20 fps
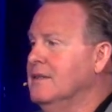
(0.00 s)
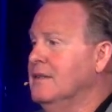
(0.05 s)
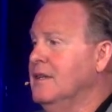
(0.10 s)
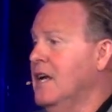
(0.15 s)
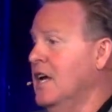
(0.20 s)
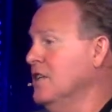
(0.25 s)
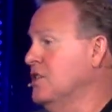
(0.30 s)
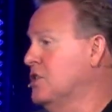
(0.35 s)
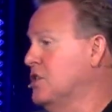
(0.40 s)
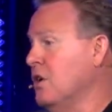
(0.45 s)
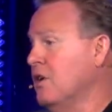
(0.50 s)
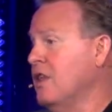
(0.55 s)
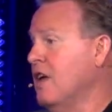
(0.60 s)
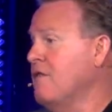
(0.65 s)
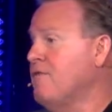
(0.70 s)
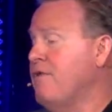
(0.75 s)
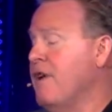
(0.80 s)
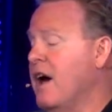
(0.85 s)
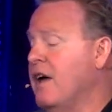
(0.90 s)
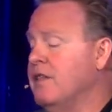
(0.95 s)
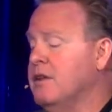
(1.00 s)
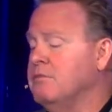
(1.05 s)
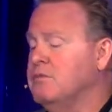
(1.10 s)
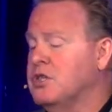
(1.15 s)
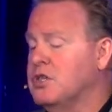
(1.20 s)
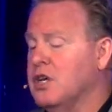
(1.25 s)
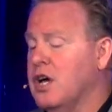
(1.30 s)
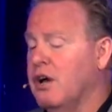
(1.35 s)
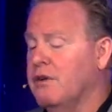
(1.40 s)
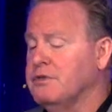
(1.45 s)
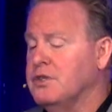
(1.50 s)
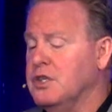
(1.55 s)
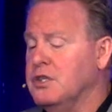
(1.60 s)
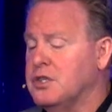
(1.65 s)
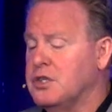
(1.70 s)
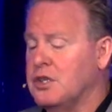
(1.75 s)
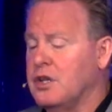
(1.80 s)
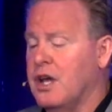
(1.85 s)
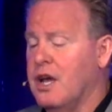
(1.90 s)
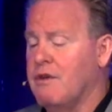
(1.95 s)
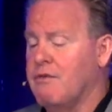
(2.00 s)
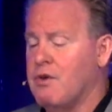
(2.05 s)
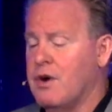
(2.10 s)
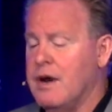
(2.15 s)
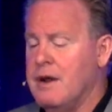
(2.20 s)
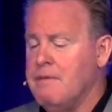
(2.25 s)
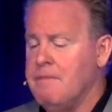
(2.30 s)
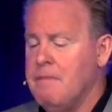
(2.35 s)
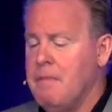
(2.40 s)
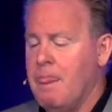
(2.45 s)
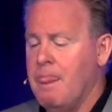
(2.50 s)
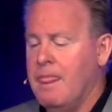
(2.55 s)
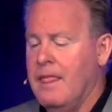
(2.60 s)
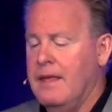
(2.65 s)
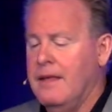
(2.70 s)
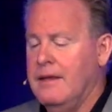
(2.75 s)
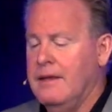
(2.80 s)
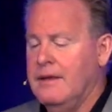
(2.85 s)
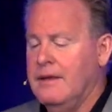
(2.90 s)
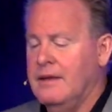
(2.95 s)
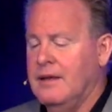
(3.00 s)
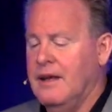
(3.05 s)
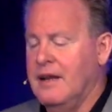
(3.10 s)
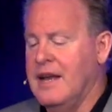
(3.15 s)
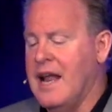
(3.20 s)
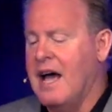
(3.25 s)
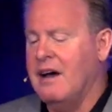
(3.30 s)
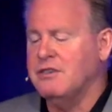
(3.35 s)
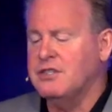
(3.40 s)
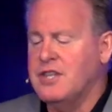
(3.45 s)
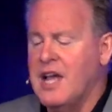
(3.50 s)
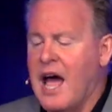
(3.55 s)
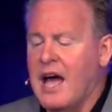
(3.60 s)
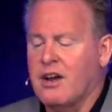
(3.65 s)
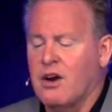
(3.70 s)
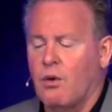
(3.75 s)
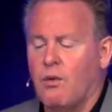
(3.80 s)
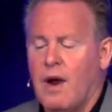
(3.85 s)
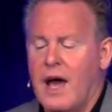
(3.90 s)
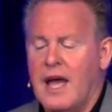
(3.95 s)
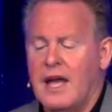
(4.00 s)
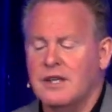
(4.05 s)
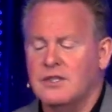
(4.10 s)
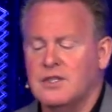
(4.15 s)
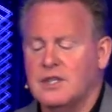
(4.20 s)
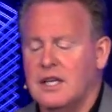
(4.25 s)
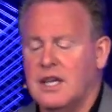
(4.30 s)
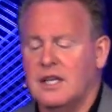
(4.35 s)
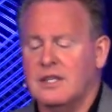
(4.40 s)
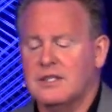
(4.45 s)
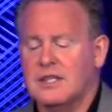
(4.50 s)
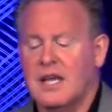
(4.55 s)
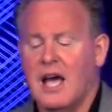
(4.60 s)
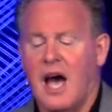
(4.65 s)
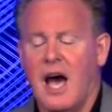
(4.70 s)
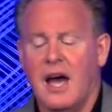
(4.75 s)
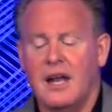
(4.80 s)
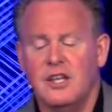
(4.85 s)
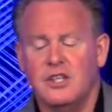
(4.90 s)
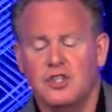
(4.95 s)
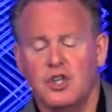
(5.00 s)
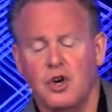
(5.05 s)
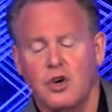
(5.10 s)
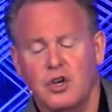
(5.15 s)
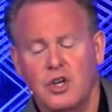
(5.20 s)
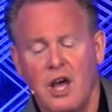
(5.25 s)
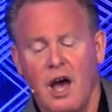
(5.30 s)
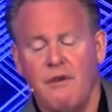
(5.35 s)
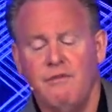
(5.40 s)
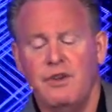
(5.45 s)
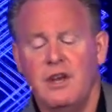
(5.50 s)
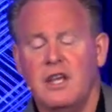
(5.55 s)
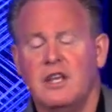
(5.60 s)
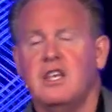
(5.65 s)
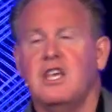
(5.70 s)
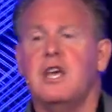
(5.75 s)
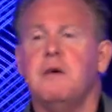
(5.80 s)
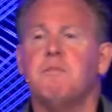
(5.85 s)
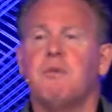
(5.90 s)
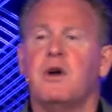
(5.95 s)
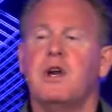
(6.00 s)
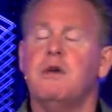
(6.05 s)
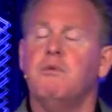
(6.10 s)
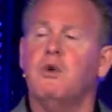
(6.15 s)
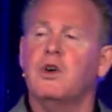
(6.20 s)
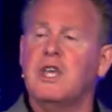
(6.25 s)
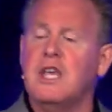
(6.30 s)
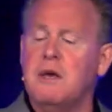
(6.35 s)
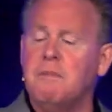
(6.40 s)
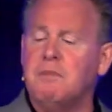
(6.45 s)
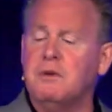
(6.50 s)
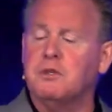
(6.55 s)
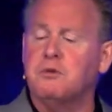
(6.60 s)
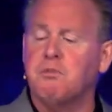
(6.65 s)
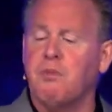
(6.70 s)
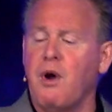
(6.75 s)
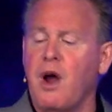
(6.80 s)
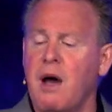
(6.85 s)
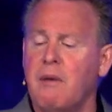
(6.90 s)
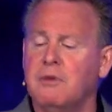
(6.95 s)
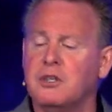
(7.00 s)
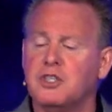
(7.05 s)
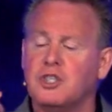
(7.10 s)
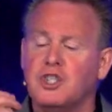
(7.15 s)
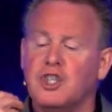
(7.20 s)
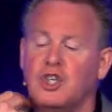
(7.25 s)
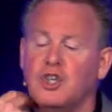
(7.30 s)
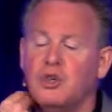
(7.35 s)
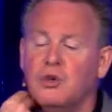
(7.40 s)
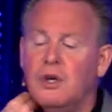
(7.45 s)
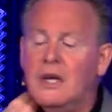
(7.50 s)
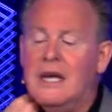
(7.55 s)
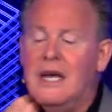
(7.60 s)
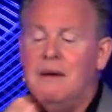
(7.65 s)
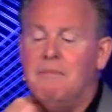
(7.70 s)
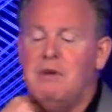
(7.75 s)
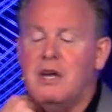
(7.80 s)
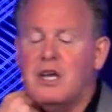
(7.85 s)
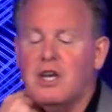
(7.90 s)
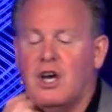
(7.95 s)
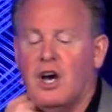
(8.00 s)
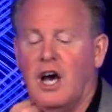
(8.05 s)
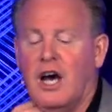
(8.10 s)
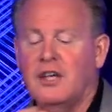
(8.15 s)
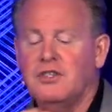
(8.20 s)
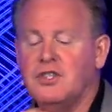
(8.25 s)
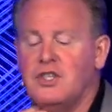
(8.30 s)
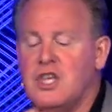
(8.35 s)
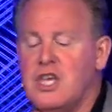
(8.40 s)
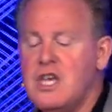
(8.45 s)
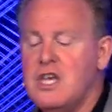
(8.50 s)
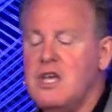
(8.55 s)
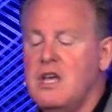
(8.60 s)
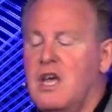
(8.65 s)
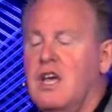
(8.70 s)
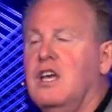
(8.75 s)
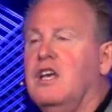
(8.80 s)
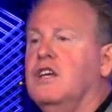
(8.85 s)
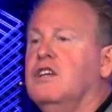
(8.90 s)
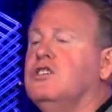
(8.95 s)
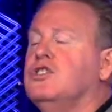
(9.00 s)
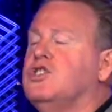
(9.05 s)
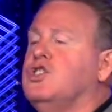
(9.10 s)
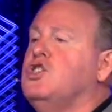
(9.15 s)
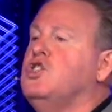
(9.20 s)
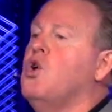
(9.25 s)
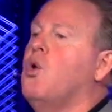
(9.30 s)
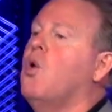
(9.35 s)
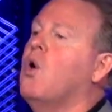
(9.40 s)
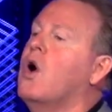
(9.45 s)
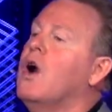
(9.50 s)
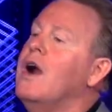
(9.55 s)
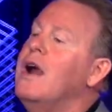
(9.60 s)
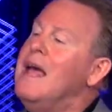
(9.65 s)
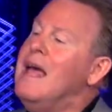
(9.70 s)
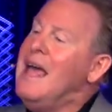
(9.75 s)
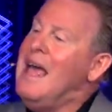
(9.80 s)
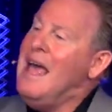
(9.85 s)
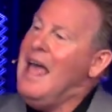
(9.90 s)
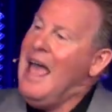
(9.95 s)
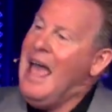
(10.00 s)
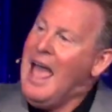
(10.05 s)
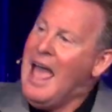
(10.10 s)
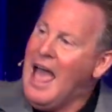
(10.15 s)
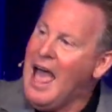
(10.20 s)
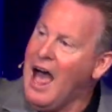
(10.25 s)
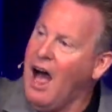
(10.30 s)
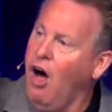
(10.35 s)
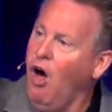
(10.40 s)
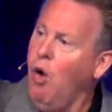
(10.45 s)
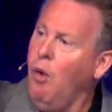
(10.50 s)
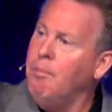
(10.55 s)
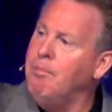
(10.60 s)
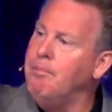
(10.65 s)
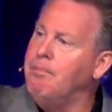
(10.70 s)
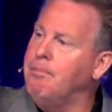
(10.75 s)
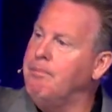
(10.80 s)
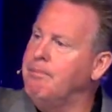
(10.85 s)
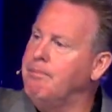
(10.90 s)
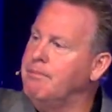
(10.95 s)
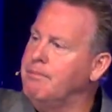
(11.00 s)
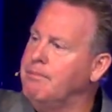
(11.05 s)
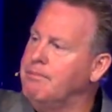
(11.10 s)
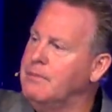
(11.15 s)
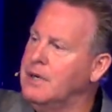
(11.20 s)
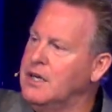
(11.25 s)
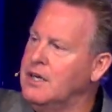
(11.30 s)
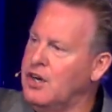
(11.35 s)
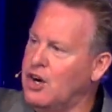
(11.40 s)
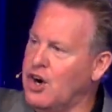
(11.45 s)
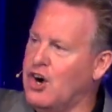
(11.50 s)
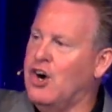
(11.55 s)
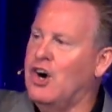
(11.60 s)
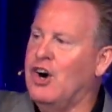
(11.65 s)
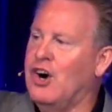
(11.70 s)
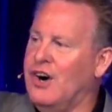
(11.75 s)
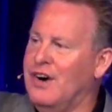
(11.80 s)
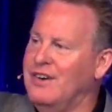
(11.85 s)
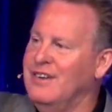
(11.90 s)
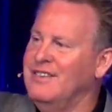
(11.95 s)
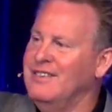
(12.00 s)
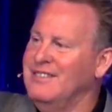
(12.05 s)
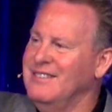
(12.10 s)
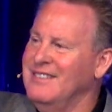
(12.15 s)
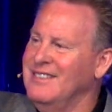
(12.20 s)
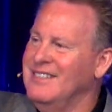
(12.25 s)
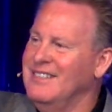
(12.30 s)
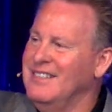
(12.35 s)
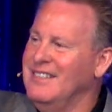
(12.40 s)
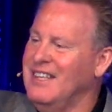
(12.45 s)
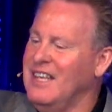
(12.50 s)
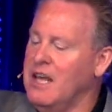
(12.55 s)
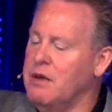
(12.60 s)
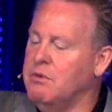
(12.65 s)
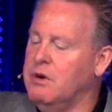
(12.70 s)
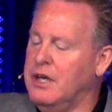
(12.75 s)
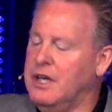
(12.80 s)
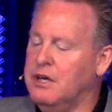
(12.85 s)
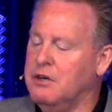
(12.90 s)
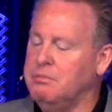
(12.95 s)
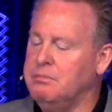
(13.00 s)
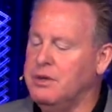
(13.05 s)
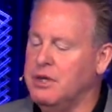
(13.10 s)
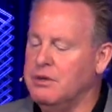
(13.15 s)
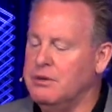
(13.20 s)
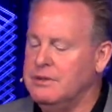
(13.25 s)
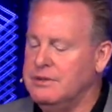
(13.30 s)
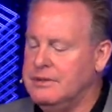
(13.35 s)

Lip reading: And so they'd found themselves in slavery. And now Zechariah says, God is your covenant keeper. He will keep his promise to you because he is your helper. He will help you.